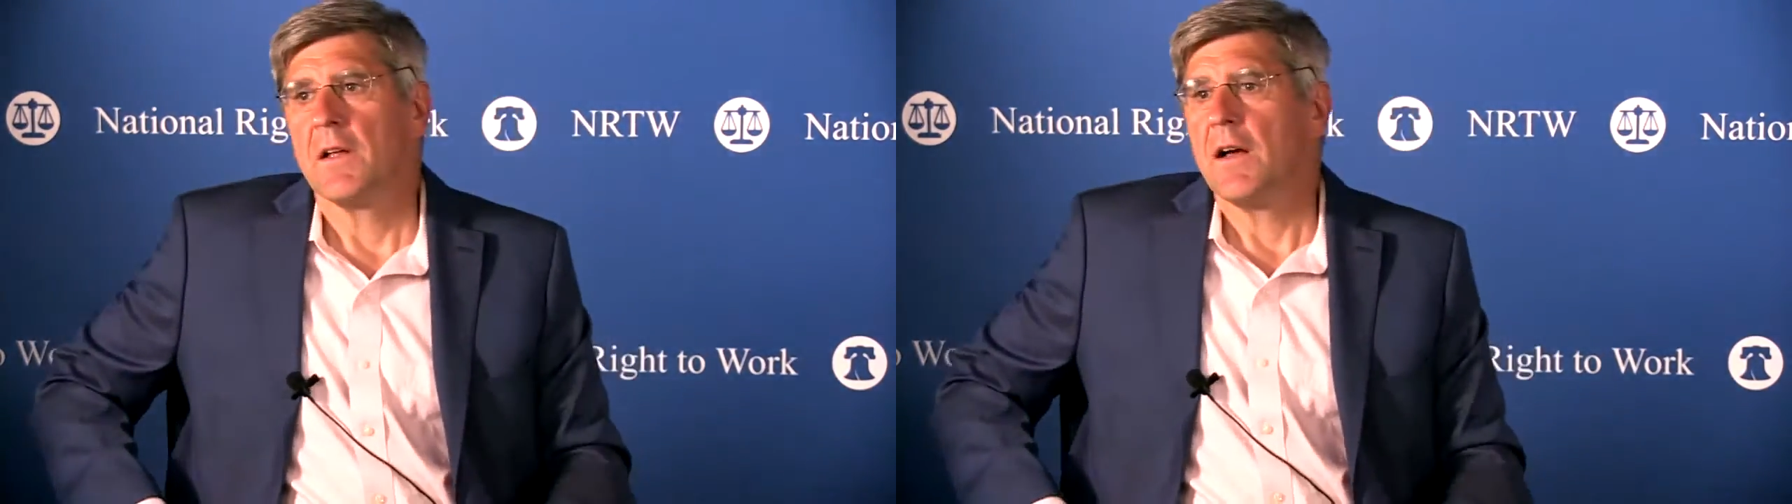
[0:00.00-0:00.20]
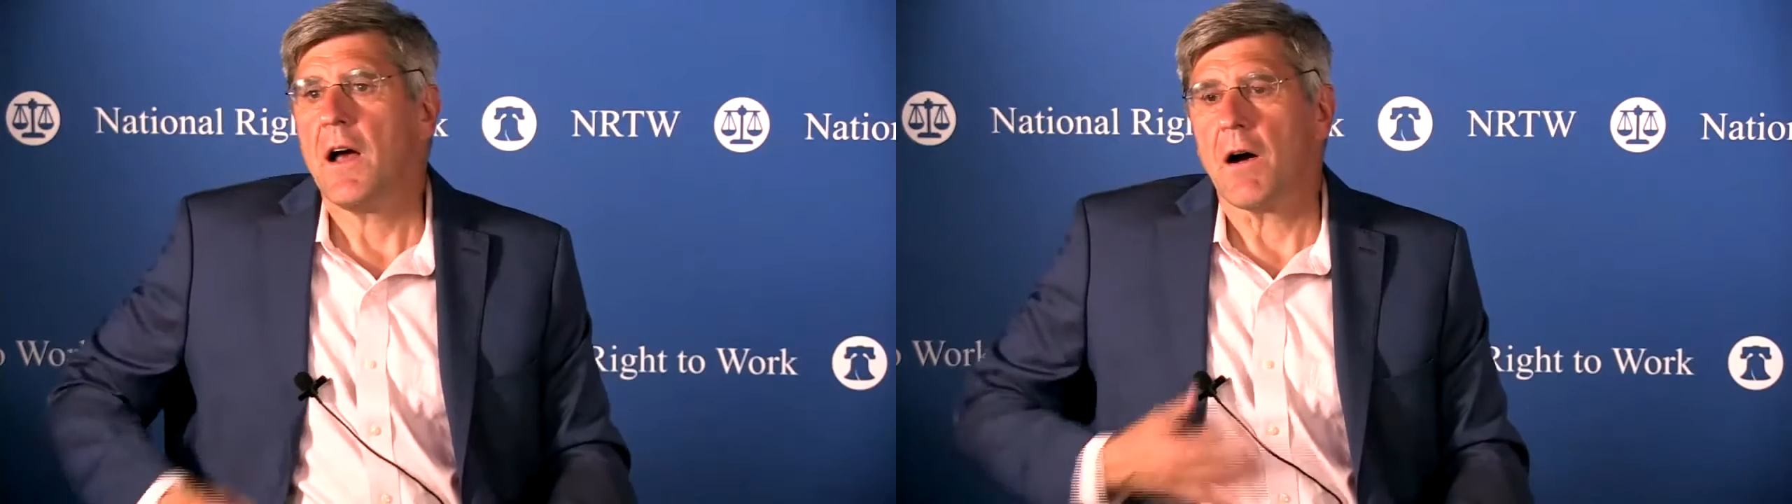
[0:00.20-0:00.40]

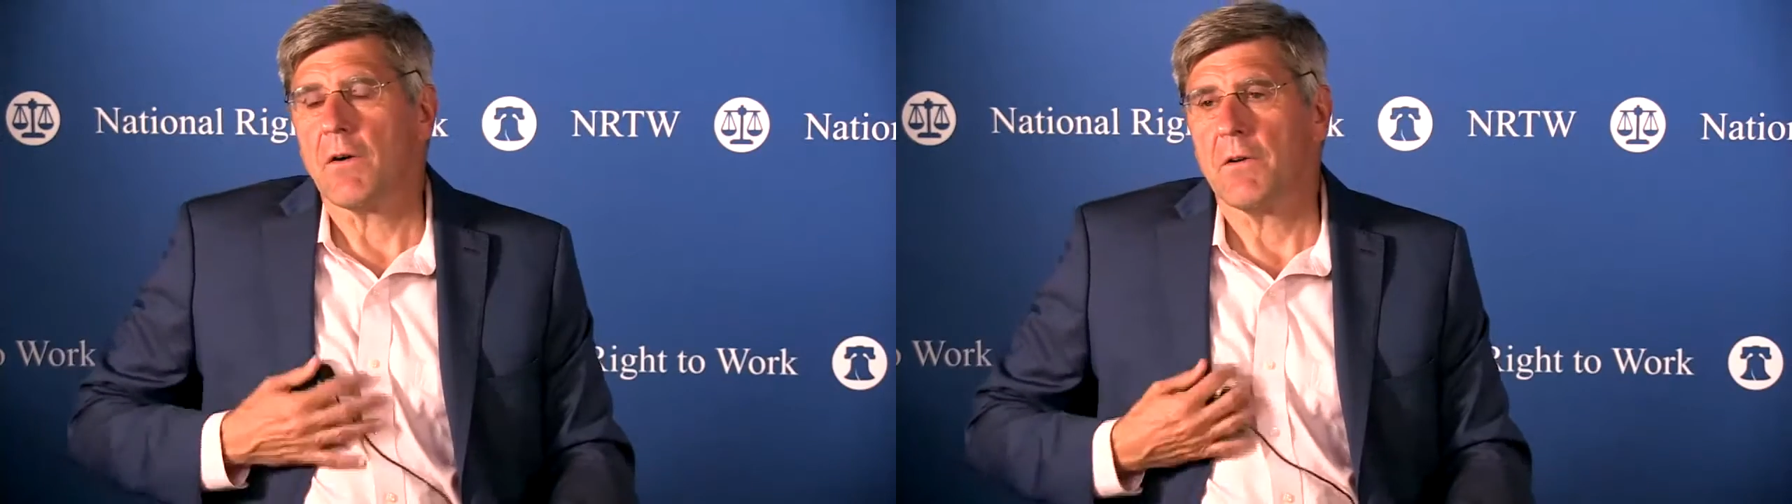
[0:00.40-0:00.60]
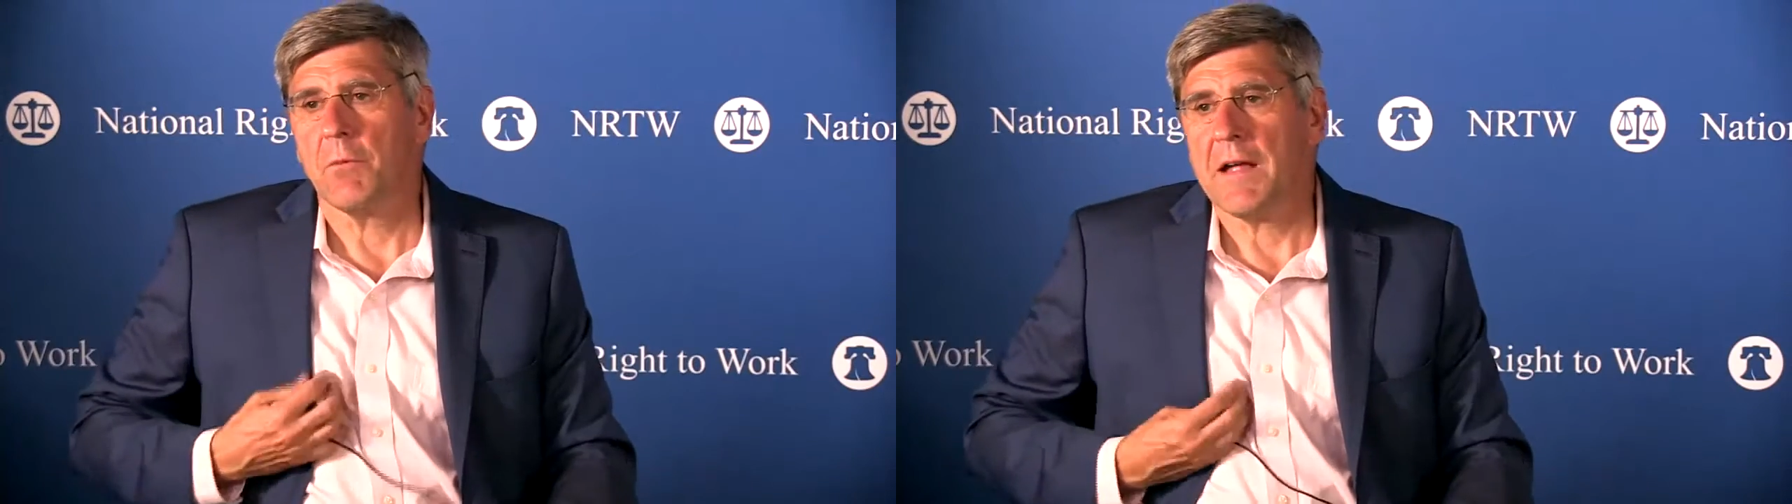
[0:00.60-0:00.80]
and
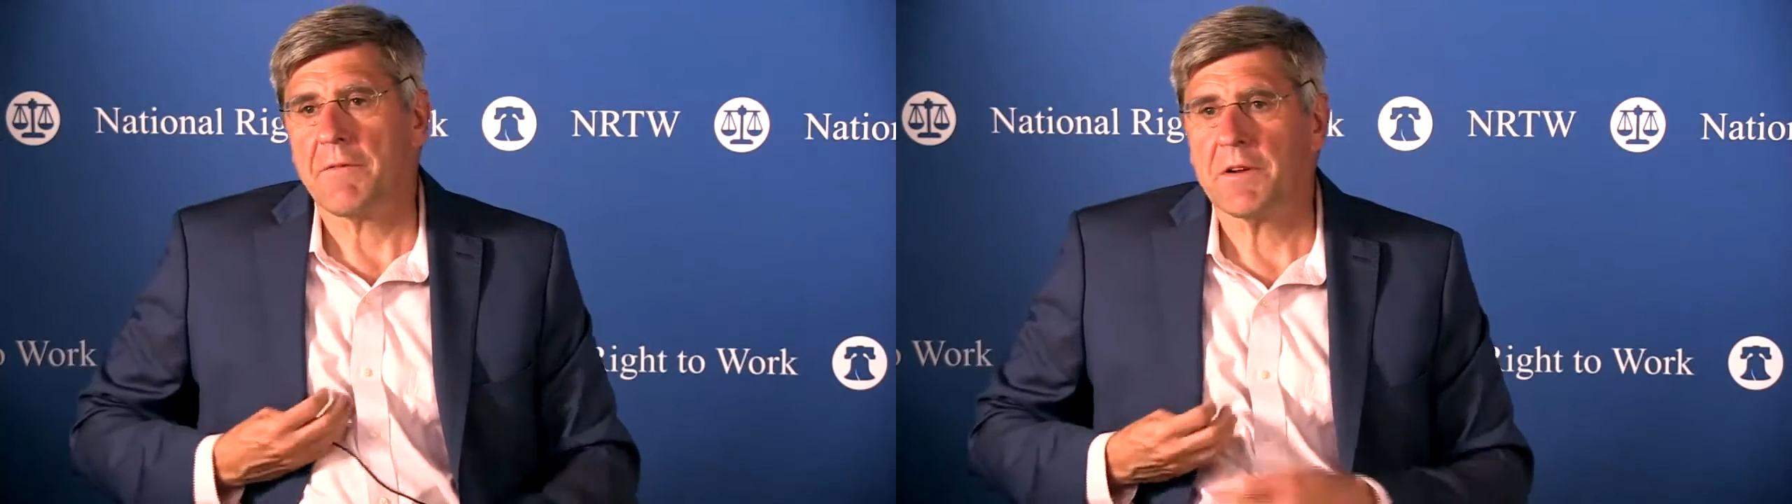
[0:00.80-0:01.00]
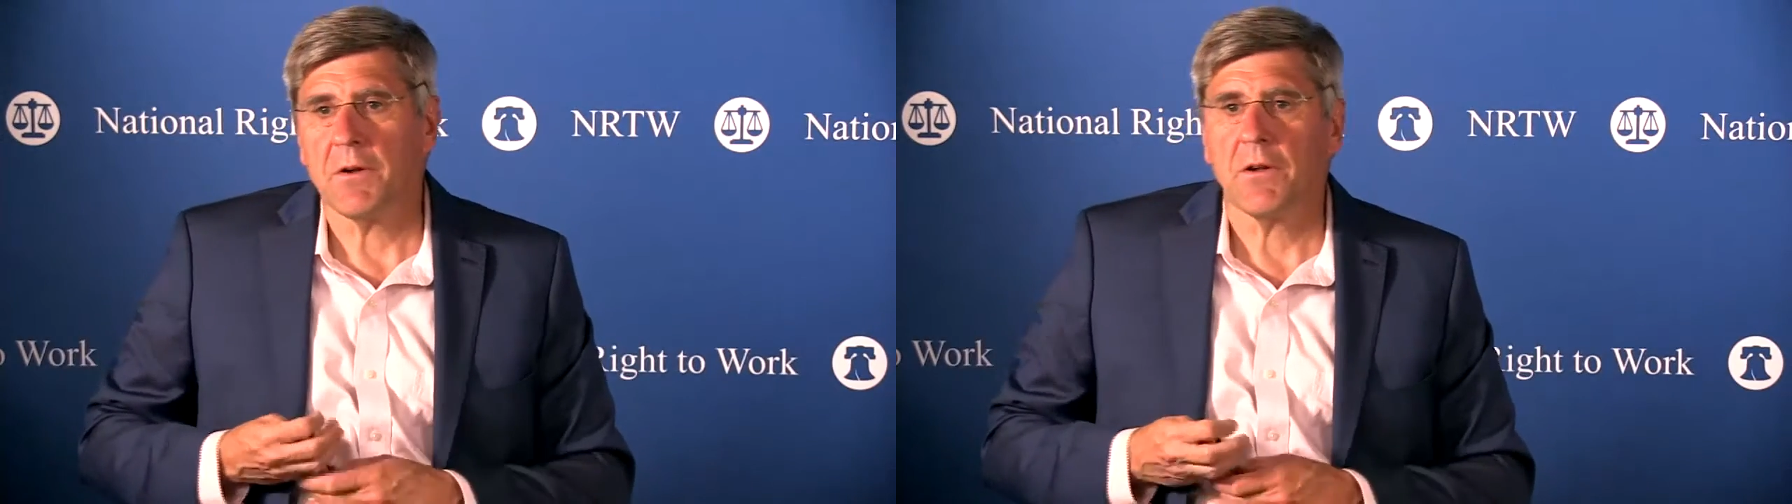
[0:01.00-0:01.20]
company will approve
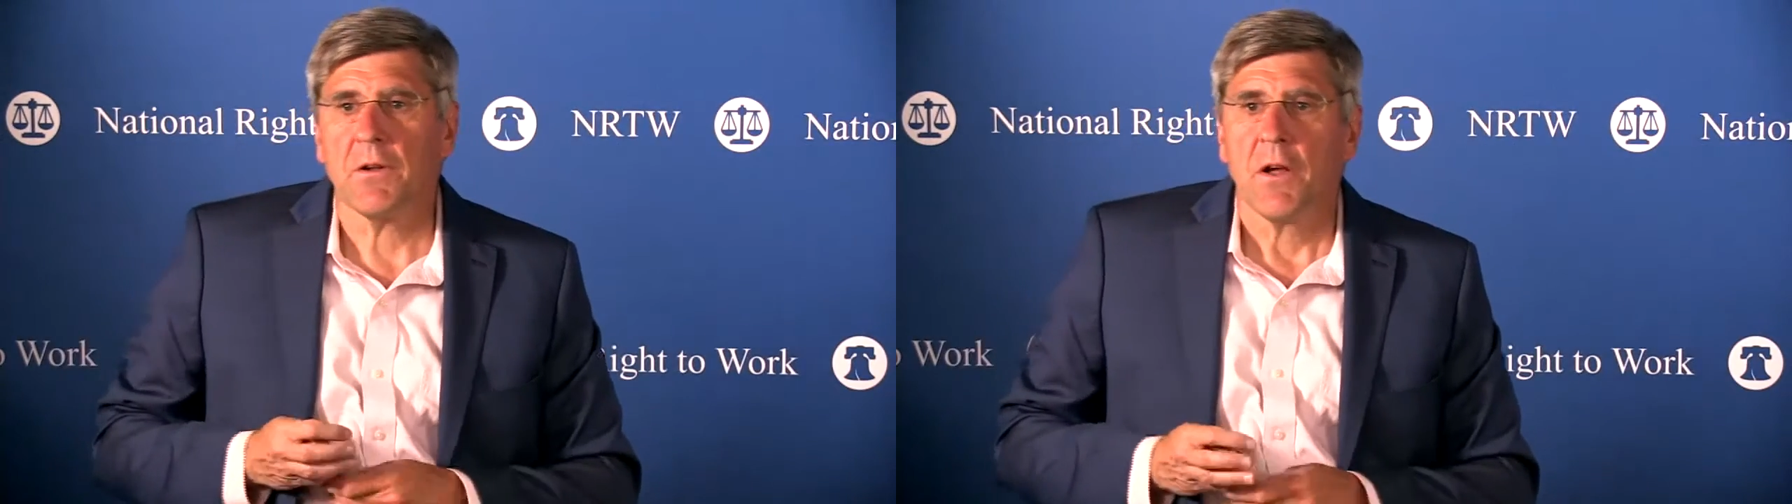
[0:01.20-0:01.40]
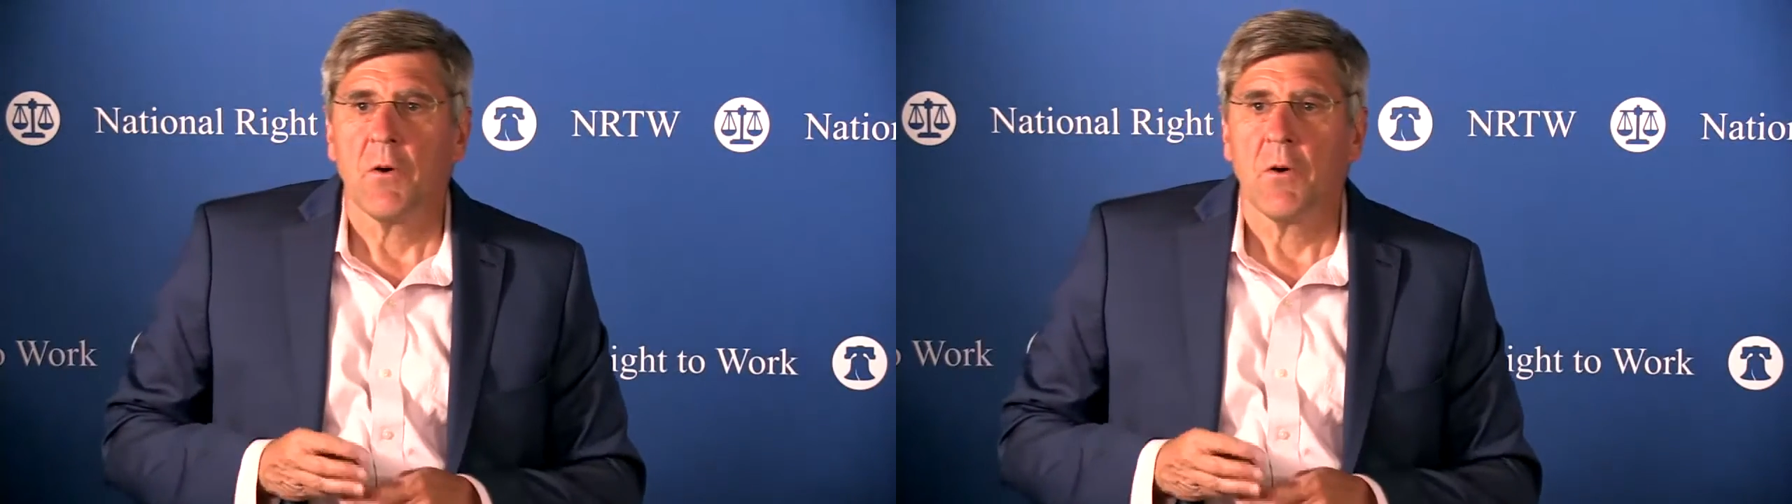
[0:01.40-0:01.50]
payroll tax?"